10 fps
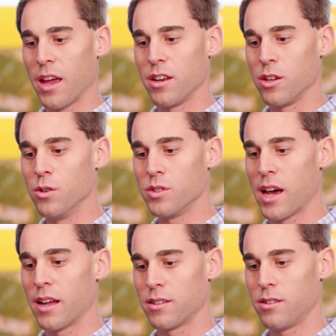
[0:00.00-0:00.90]
and use
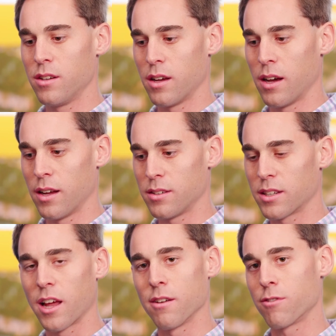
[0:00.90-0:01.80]
that
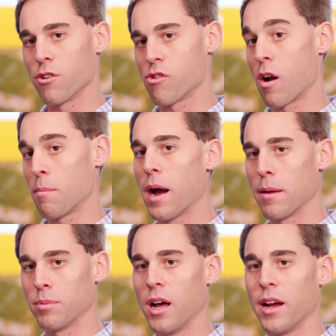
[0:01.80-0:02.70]
to kind of further our
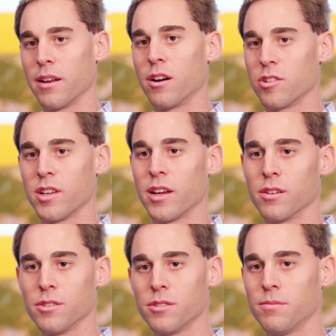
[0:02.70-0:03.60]
pipeline and our
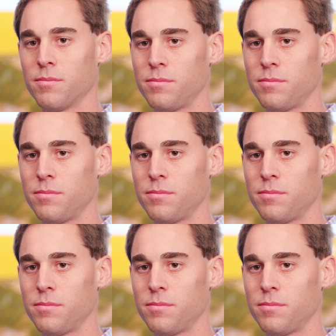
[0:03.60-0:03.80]
sales.